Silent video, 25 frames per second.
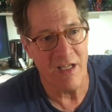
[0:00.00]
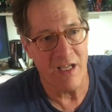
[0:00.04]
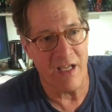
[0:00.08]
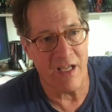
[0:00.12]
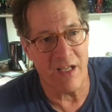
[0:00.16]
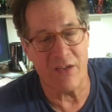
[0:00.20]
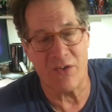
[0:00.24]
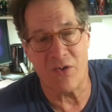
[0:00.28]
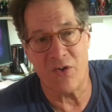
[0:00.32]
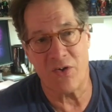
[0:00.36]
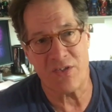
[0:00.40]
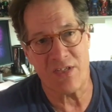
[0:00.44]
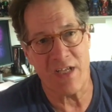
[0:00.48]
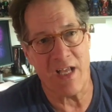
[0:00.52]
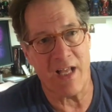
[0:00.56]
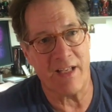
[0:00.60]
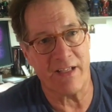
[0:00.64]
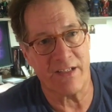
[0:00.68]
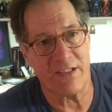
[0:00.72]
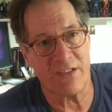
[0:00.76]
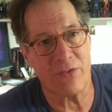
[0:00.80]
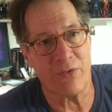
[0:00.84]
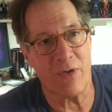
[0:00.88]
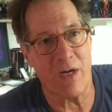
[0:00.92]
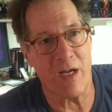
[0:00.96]
And of course,
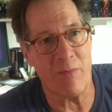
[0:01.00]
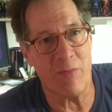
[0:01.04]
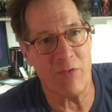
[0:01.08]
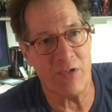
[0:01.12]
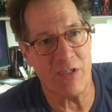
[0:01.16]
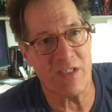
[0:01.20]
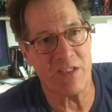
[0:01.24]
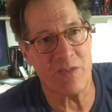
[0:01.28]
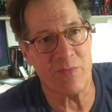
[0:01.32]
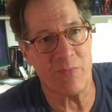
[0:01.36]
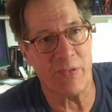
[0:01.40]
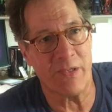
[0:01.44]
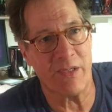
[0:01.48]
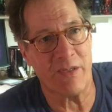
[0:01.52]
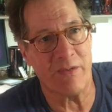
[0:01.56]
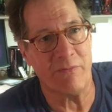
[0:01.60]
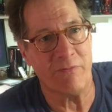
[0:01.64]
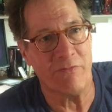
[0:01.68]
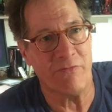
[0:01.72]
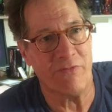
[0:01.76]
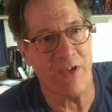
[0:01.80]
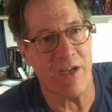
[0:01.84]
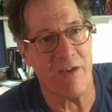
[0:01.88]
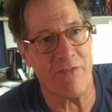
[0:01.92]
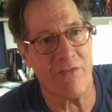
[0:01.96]
Alex Raymond is a big
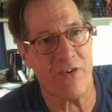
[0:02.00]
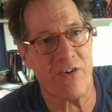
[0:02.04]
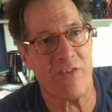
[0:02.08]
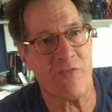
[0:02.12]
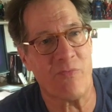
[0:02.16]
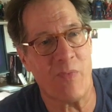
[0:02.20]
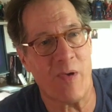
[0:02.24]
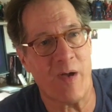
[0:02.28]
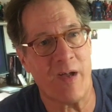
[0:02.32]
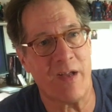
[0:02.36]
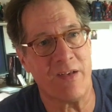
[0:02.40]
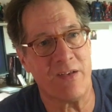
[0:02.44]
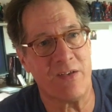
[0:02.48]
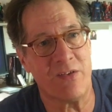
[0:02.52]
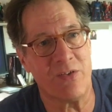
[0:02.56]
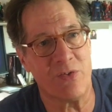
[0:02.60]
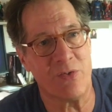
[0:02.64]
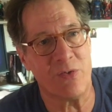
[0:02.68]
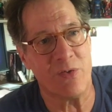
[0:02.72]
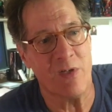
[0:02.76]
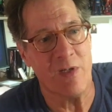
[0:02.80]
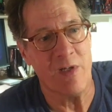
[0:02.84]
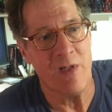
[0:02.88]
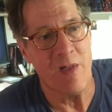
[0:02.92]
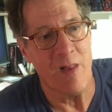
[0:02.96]
favorite of mine
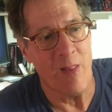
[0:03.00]
too.